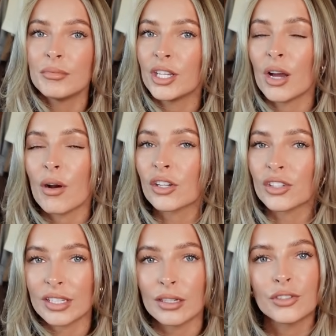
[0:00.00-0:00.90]
you know, I
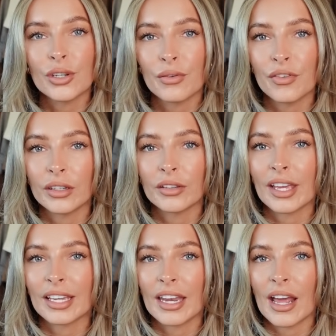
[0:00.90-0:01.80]
still do feel like
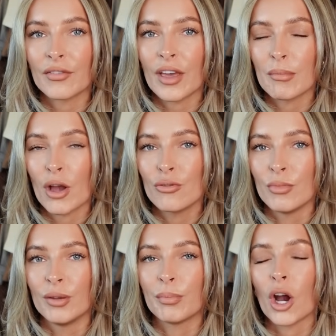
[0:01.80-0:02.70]
they can have their
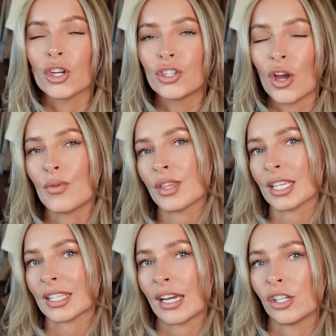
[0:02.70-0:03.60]
moment, but I don't
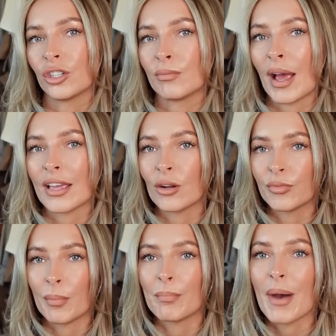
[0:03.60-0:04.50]
think they should make
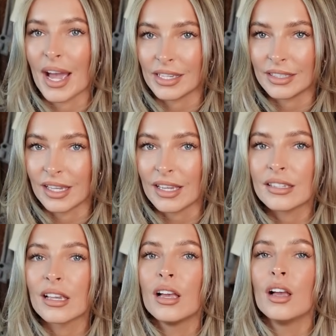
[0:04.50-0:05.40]
up the
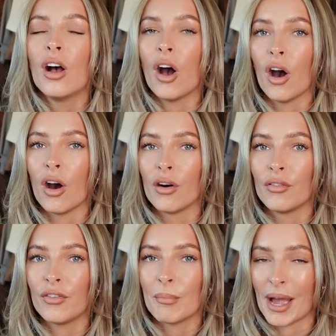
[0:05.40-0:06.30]
basis
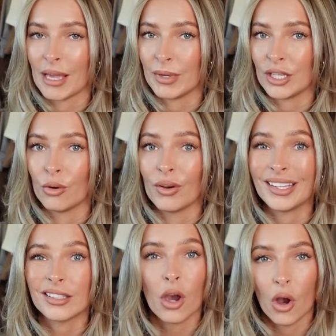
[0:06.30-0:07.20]
of maybe your
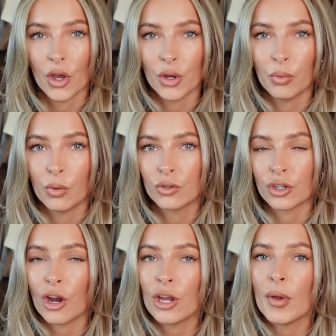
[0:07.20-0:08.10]
entire
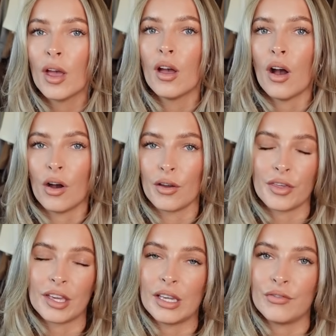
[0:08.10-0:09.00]
wardrobe. I
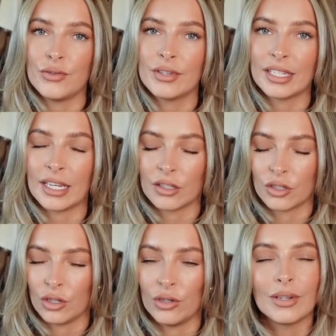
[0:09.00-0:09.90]
think if you stick
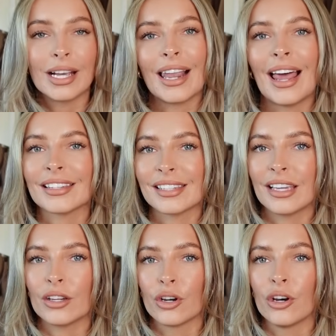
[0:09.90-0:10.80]
to
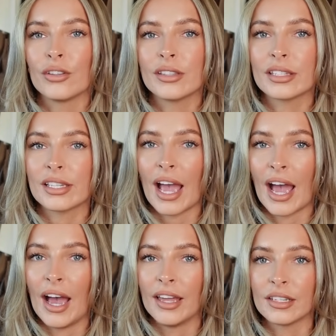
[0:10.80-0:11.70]
classic cuts
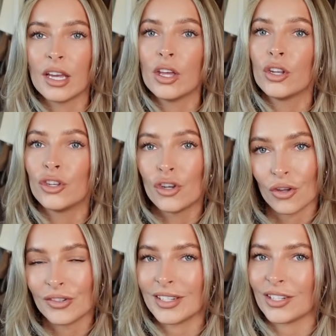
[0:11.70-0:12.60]
and
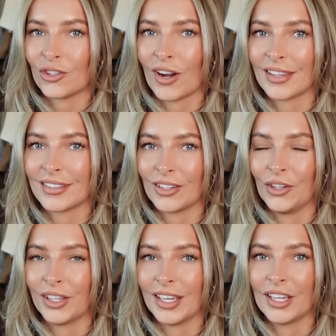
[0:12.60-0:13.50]
non-distressed
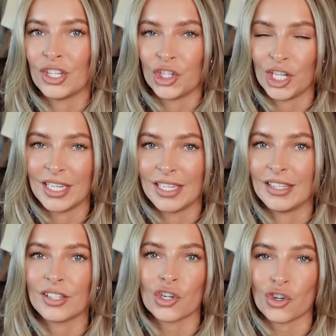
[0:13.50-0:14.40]
looking
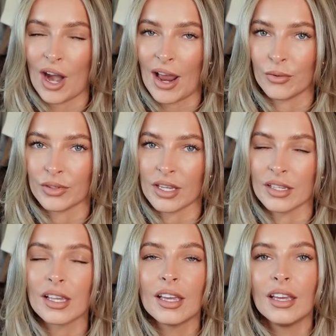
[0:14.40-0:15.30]
jeans,
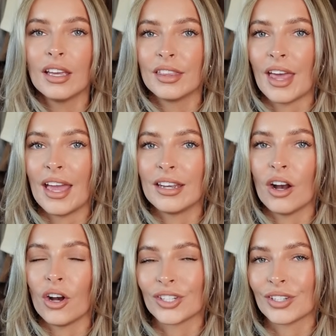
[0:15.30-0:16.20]
trousers, then
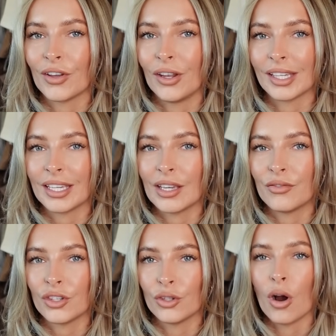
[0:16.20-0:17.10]
I just feel like it
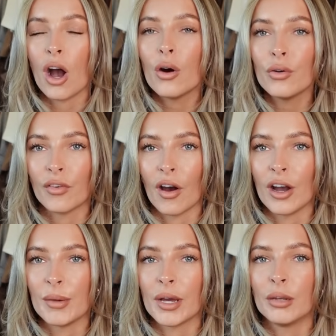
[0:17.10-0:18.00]
gives your whole
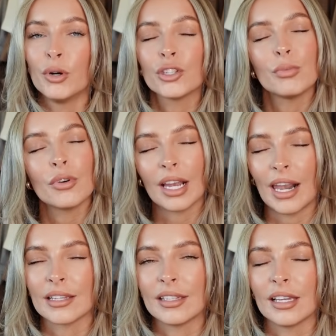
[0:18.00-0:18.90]
vibe a much more
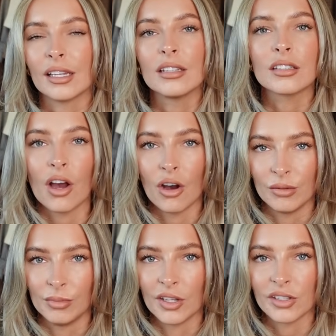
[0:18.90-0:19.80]
classic and
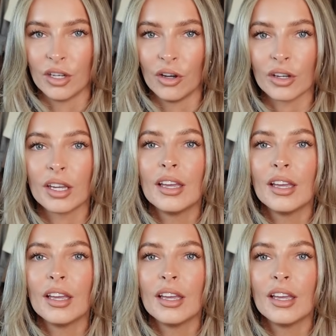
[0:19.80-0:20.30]
timeless look.